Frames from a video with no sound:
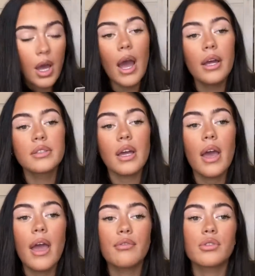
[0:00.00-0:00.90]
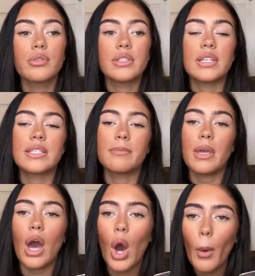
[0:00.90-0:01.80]
And everyone always says to
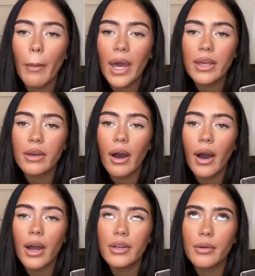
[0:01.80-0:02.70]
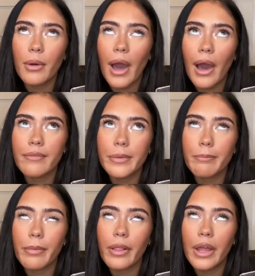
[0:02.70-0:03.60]
me, oh my god, you haven't
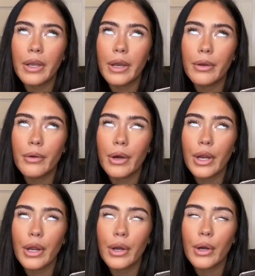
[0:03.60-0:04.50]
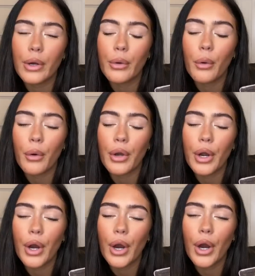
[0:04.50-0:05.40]
blended your inner
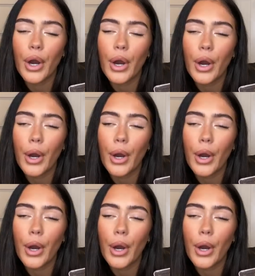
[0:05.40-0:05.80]
corner.